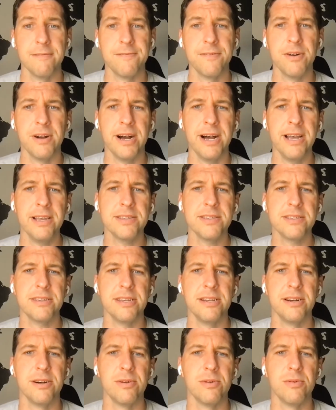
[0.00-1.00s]
for us,
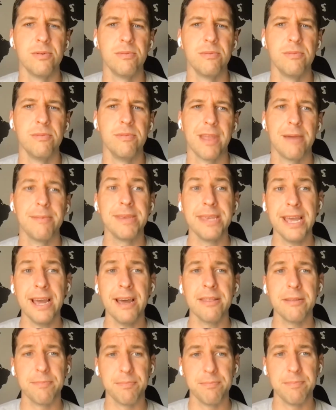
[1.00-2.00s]
I mean,
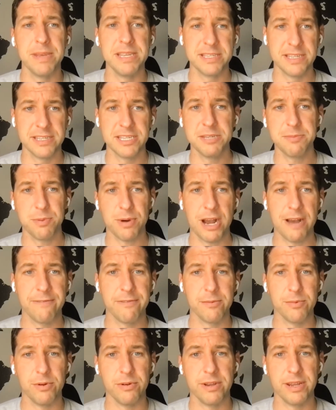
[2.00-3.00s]
yeah, the business is
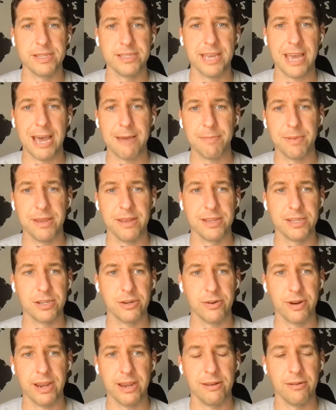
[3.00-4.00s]
profitable and it's happy and it's
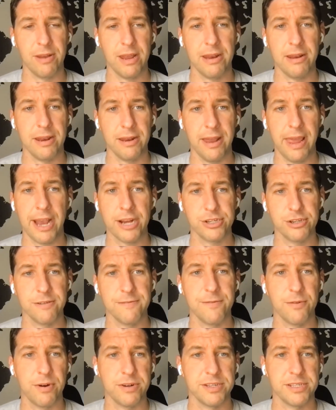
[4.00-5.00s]
great, and it actually
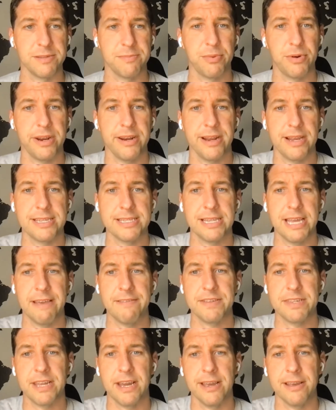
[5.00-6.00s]
affords us a pretty nice
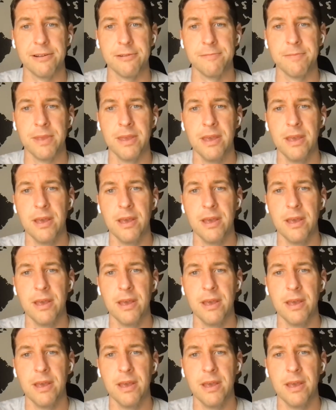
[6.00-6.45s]
lifestyle.